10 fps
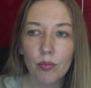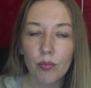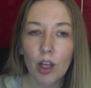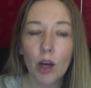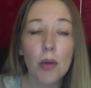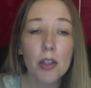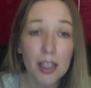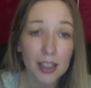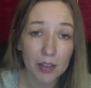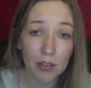how much
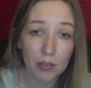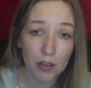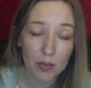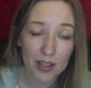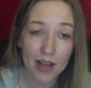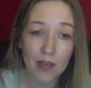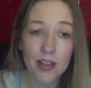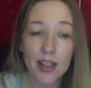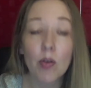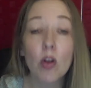they give of
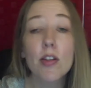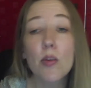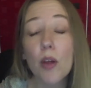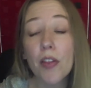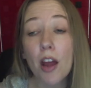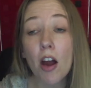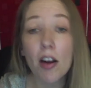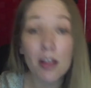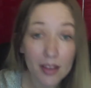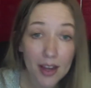themselves, and also what
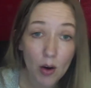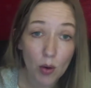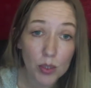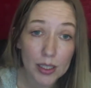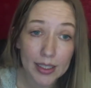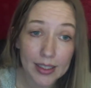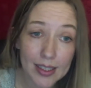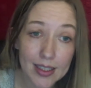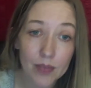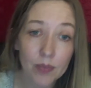are their own
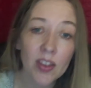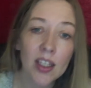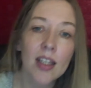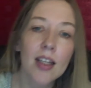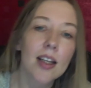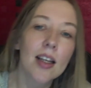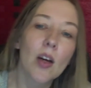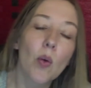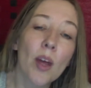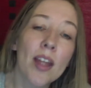needs.
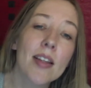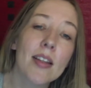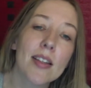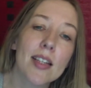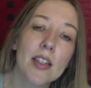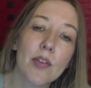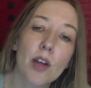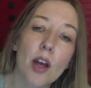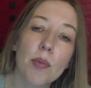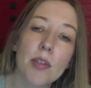When Six of
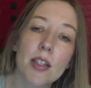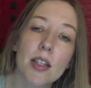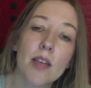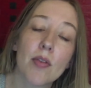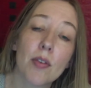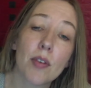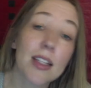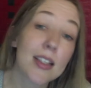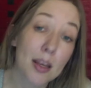Cups is a